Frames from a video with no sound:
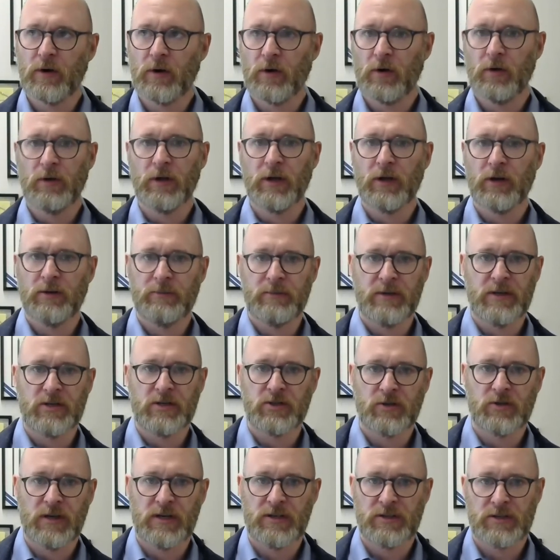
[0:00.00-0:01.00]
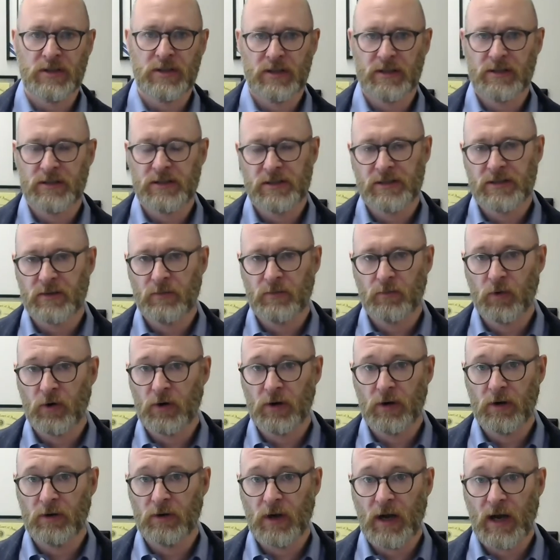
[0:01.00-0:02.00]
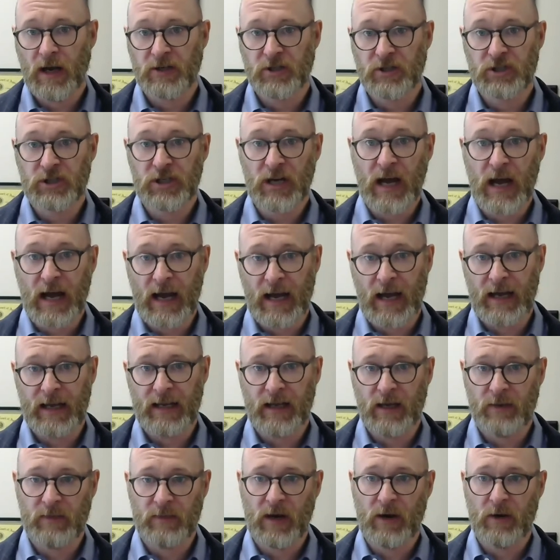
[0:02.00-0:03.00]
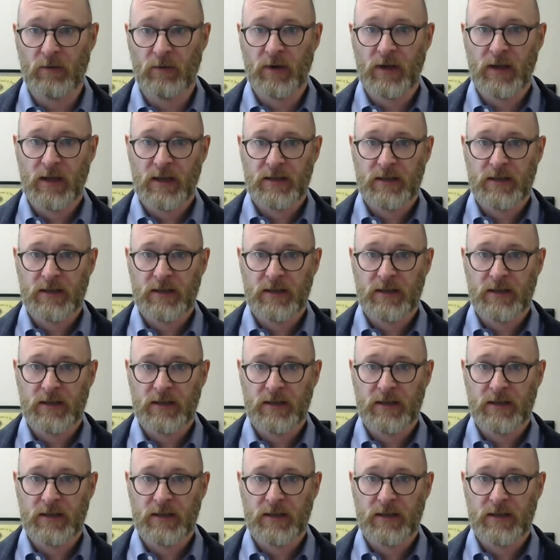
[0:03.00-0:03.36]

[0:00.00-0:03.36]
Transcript: earlier administrations were shy about